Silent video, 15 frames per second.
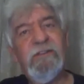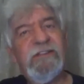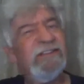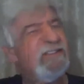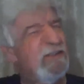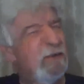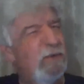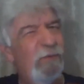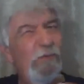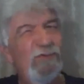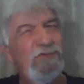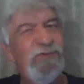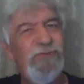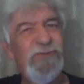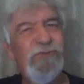Isn't that what we
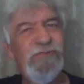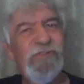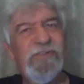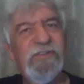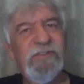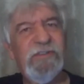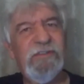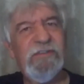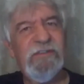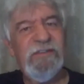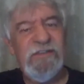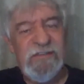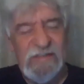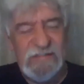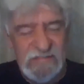should do?
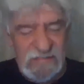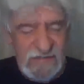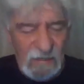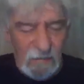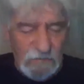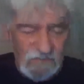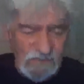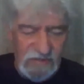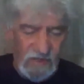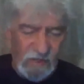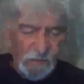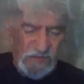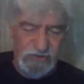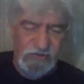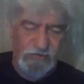Is that how we how
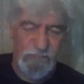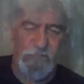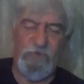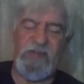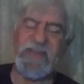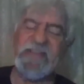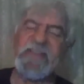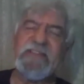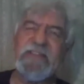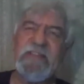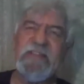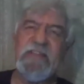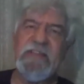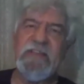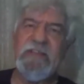we should embrace
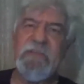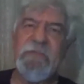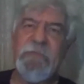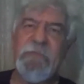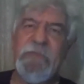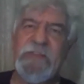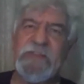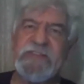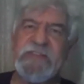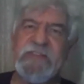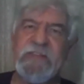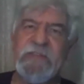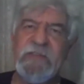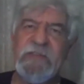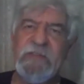this
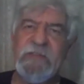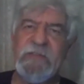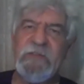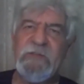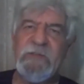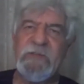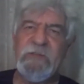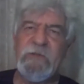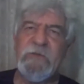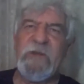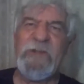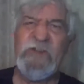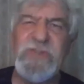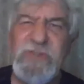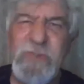
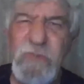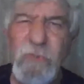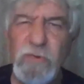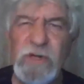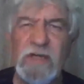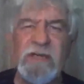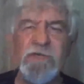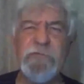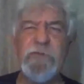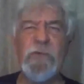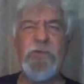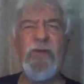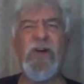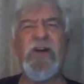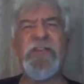running to or running from
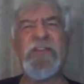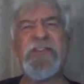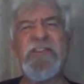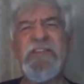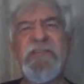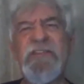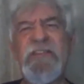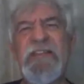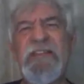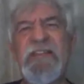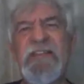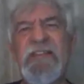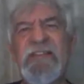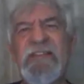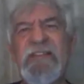God this evening?
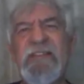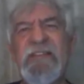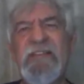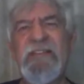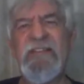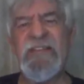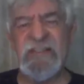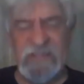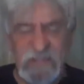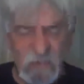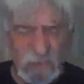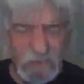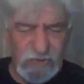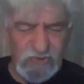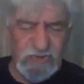Isn't that
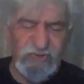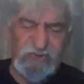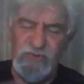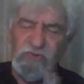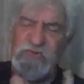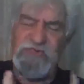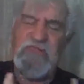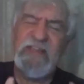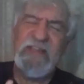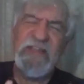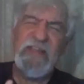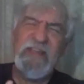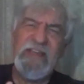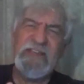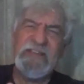what we should do as
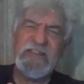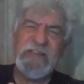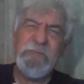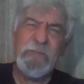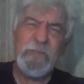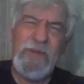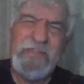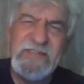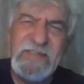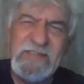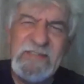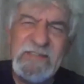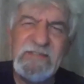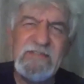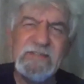and just embrace it?
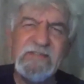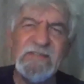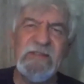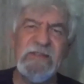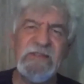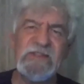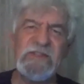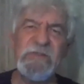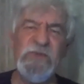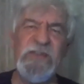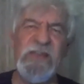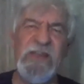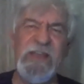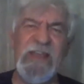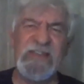this
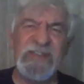morning and